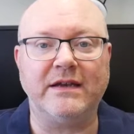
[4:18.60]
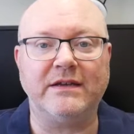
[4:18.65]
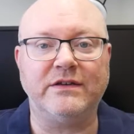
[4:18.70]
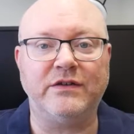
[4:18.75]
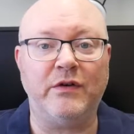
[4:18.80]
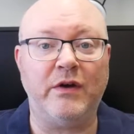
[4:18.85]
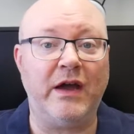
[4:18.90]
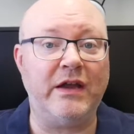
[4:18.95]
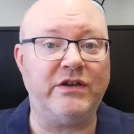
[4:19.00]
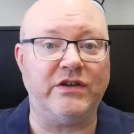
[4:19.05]

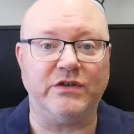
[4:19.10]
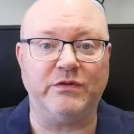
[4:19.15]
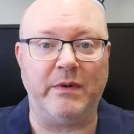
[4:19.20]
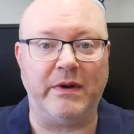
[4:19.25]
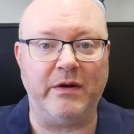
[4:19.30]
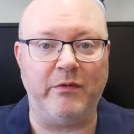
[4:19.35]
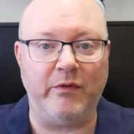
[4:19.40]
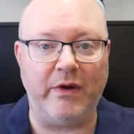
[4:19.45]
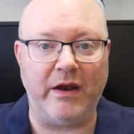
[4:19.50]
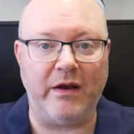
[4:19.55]
So I just
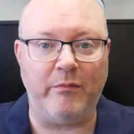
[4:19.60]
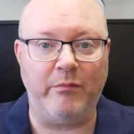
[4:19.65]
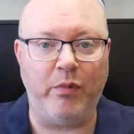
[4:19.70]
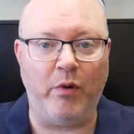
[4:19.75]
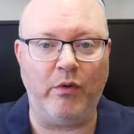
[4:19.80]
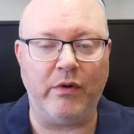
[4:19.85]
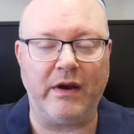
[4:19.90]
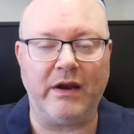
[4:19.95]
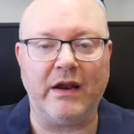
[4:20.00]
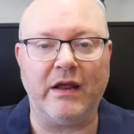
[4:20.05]
went away and
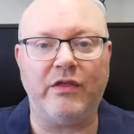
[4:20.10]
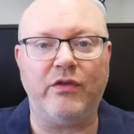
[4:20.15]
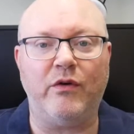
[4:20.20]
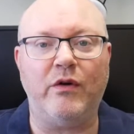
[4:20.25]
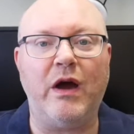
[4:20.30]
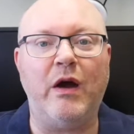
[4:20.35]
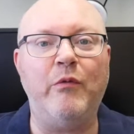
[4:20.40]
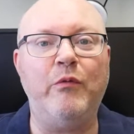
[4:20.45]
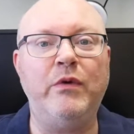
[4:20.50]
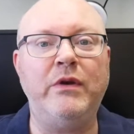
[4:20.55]
bought it, and I thought,
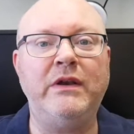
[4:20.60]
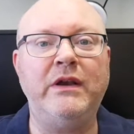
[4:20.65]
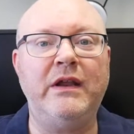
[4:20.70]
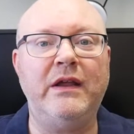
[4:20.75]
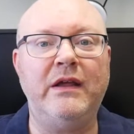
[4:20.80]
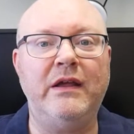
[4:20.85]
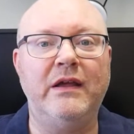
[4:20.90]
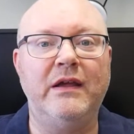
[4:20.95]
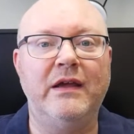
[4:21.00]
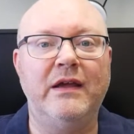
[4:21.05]
I
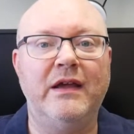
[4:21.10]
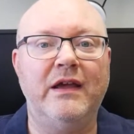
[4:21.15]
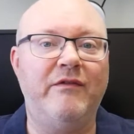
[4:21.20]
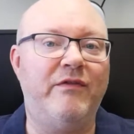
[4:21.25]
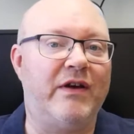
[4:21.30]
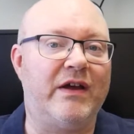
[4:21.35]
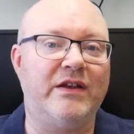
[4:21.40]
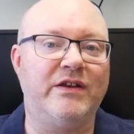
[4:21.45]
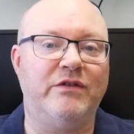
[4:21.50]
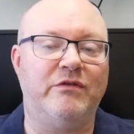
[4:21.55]
wonder if
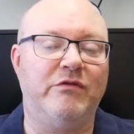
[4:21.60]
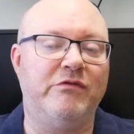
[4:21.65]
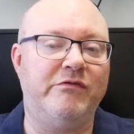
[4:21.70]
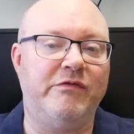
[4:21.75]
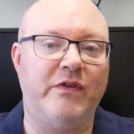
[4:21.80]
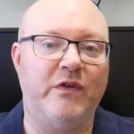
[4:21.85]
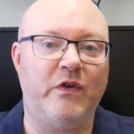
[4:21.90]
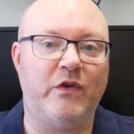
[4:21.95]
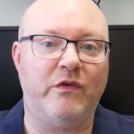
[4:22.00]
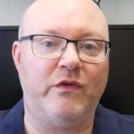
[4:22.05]
I can do a
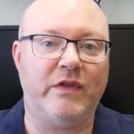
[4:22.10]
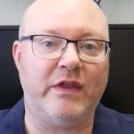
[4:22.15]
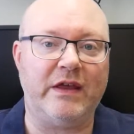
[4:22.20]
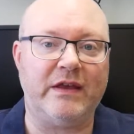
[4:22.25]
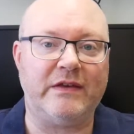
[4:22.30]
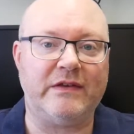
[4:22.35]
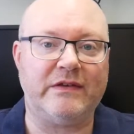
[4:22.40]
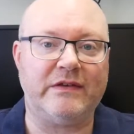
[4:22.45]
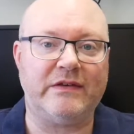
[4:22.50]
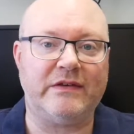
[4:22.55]
review of
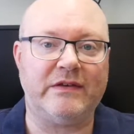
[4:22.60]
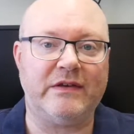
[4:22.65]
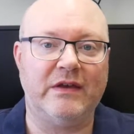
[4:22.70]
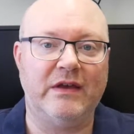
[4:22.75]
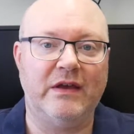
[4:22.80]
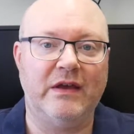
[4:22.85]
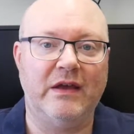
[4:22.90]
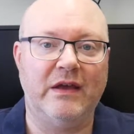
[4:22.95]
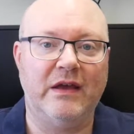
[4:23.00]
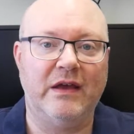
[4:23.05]
this
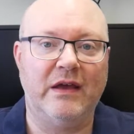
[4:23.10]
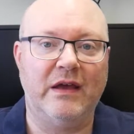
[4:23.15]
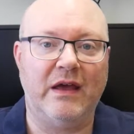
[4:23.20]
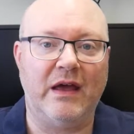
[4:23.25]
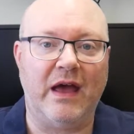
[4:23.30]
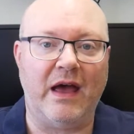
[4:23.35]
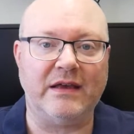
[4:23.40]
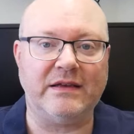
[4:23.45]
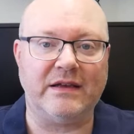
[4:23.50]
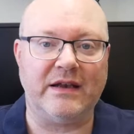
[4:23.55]

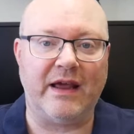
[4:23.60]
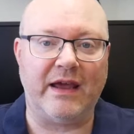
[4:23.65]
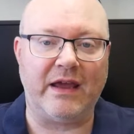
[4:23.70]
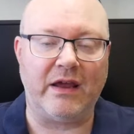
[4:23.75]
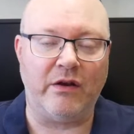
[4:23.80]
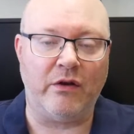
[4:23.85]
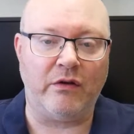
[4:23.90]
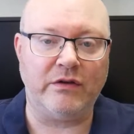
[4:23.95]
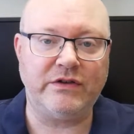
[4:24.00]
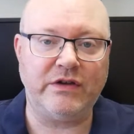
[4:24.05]
as an
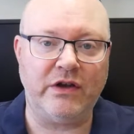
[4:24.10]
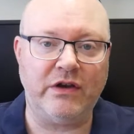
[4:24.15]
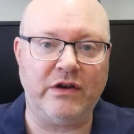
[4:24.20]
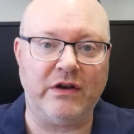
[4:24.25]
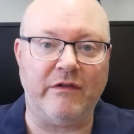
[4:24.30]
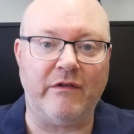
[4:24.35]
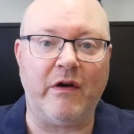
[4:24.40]
alternative.